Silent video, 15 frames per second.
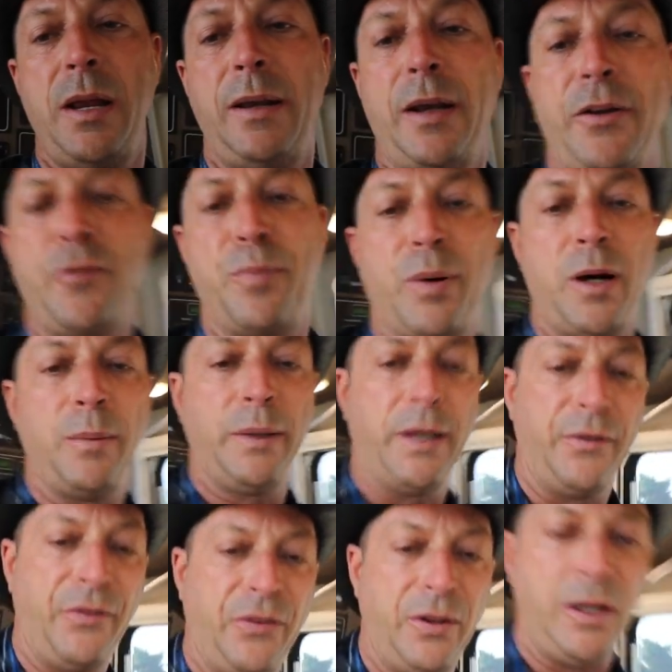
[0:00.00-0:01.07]
Now, you probably
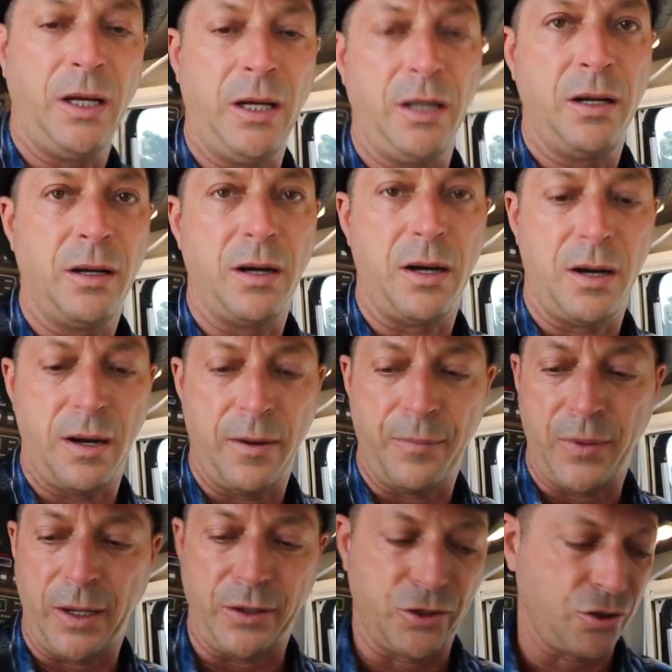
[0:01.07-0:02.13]
have seen
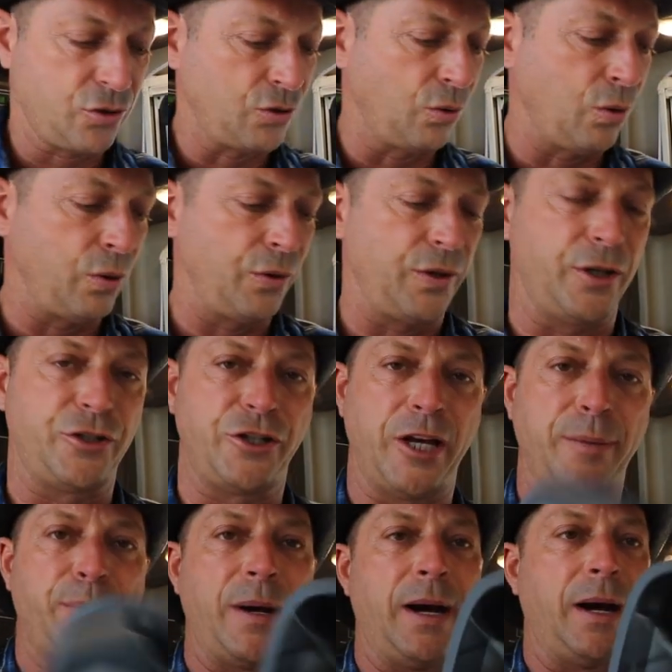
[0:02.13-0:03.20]
that I store the
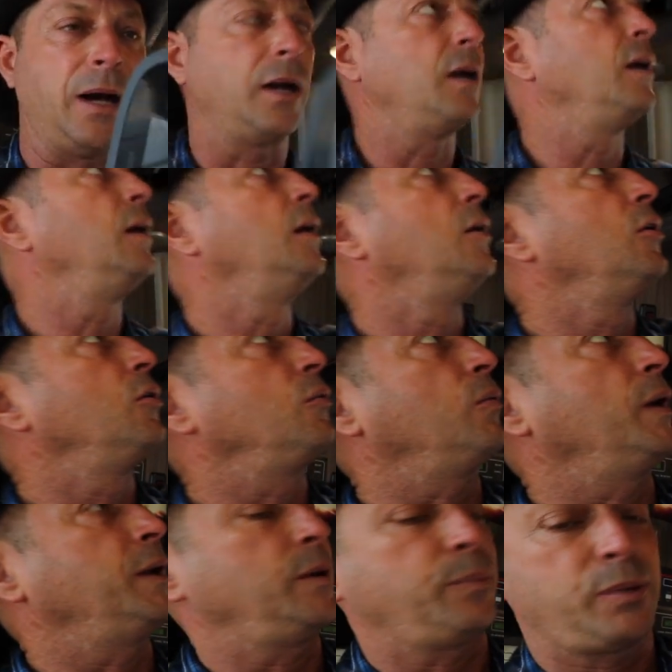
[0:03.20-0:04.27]
JetPack
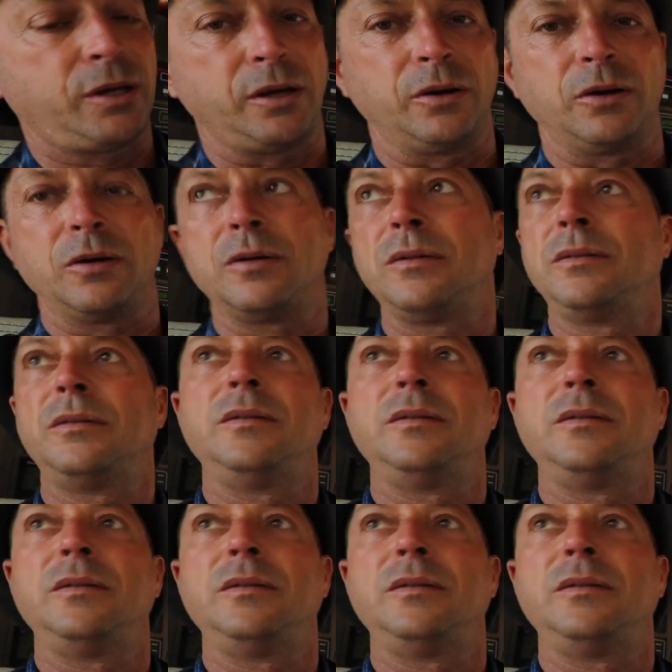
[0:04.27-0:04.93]
right up here.